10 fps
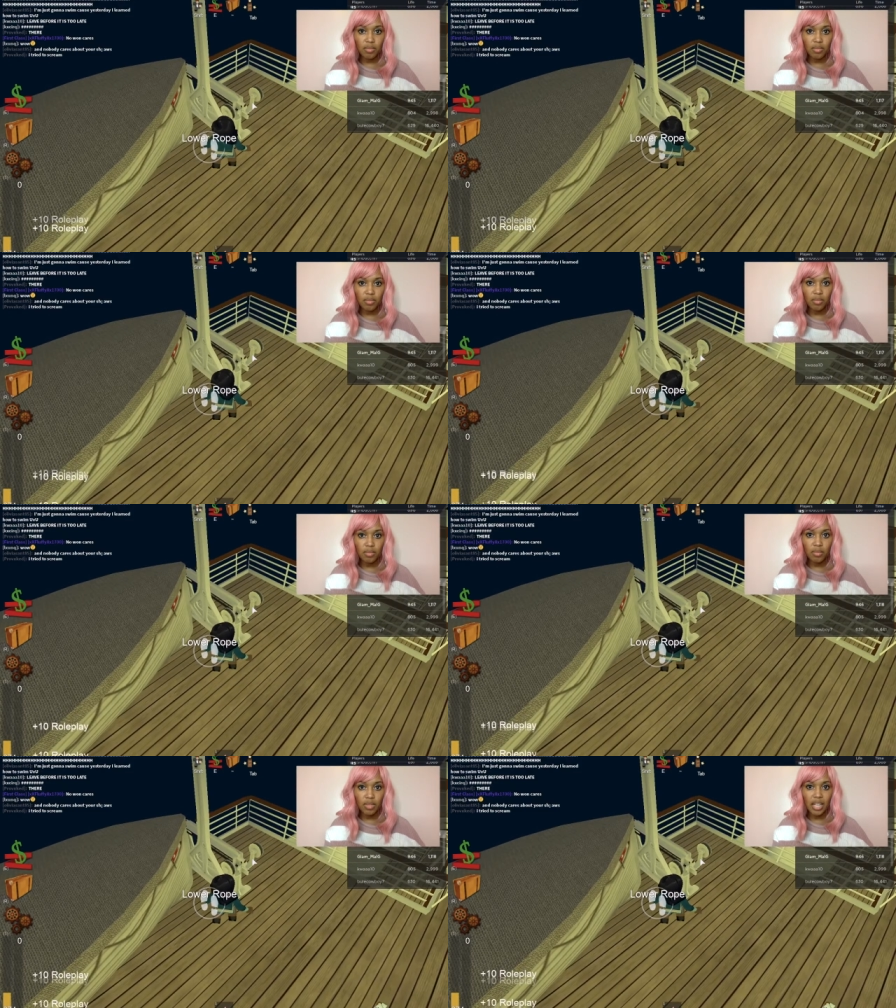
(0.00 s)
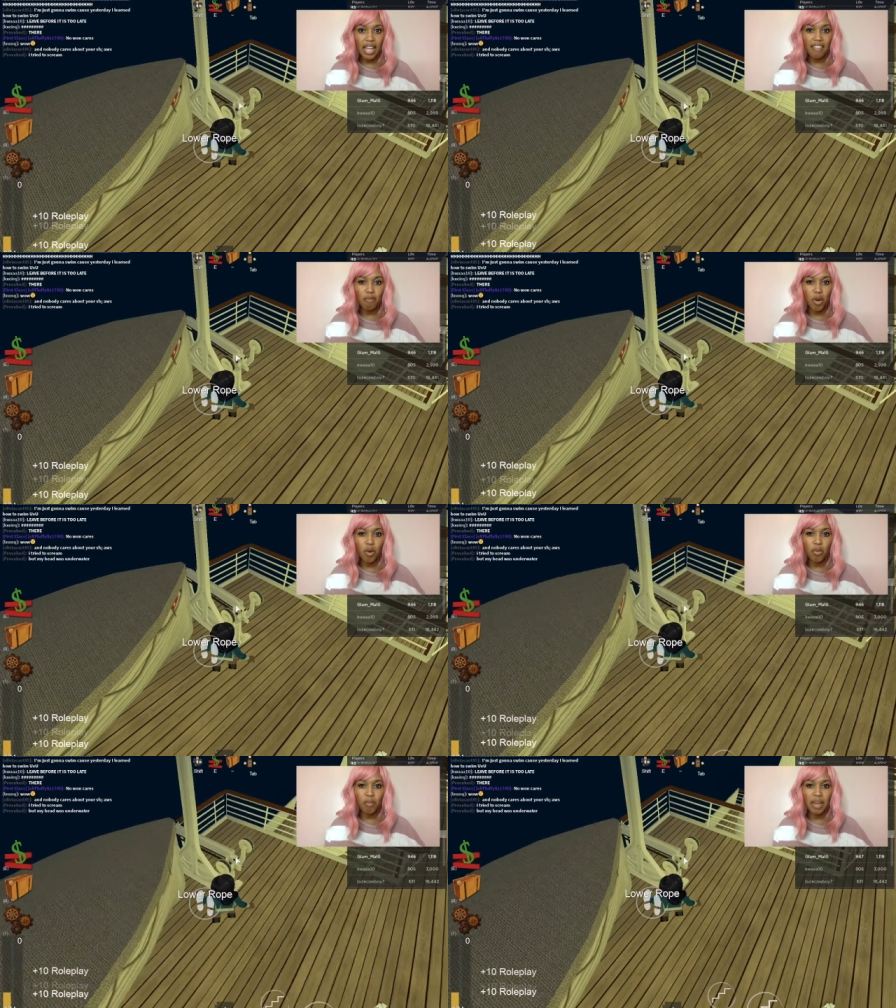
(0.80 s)
Oh, this is just.
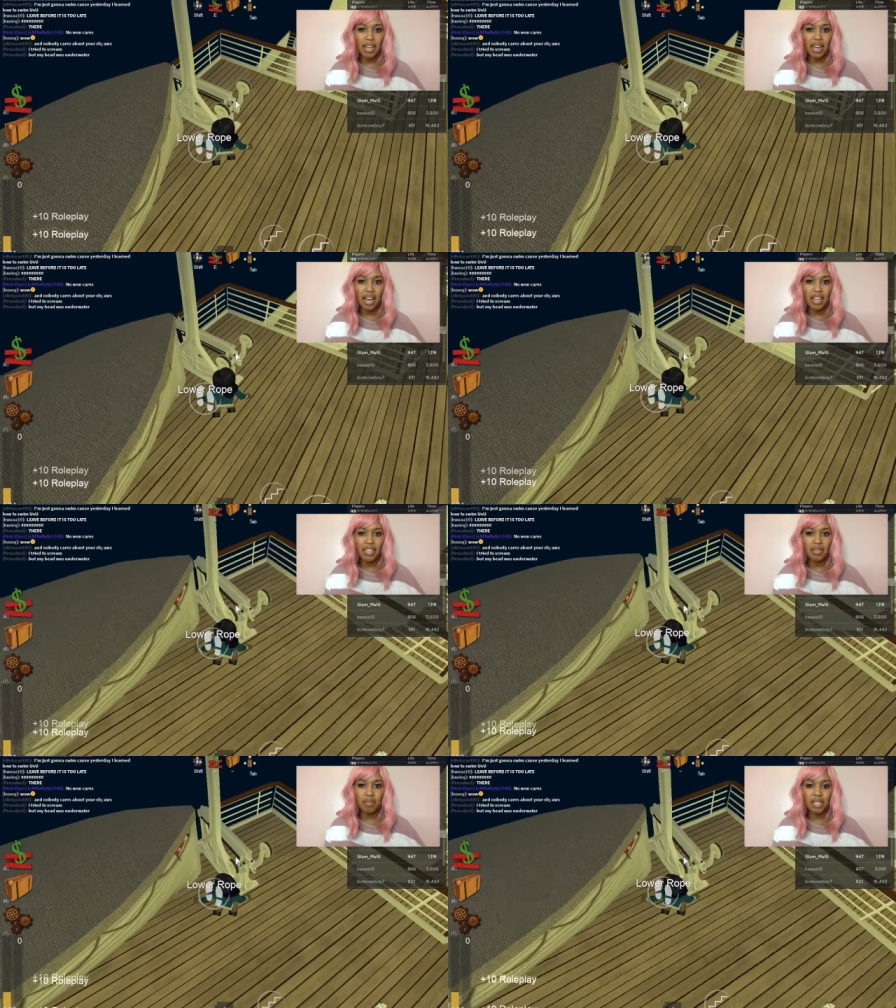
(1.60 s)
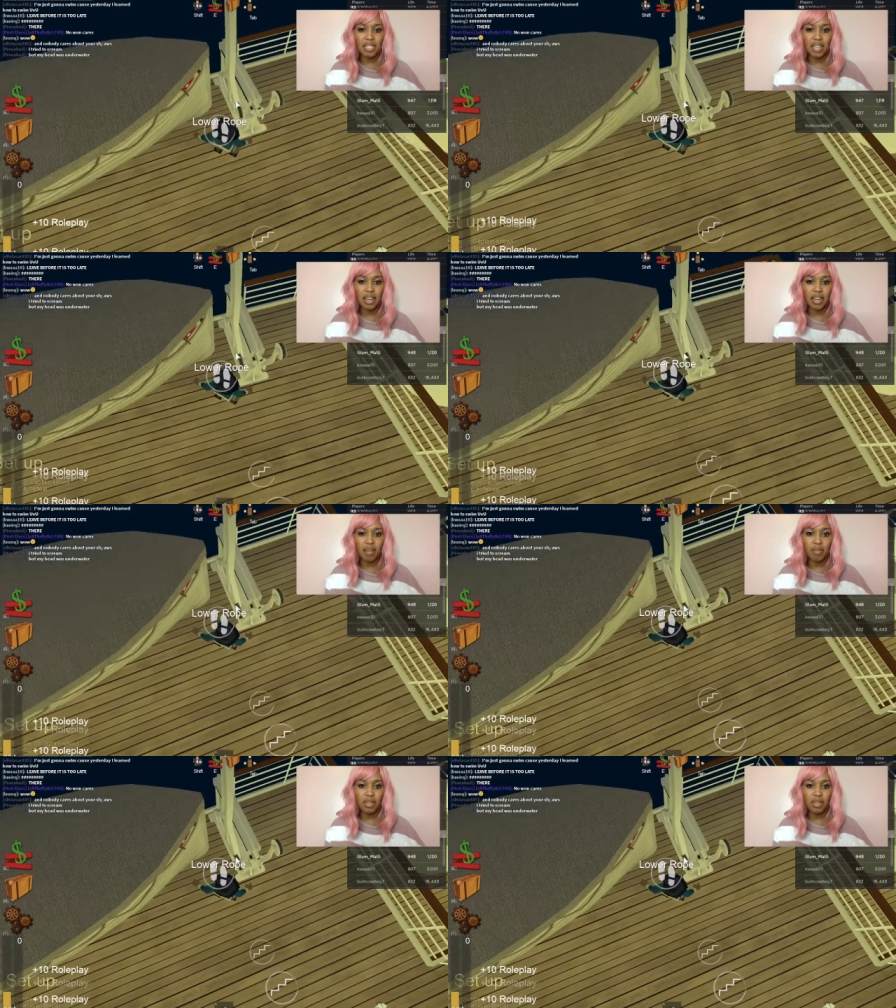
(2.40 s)
lifeboat may not be set up.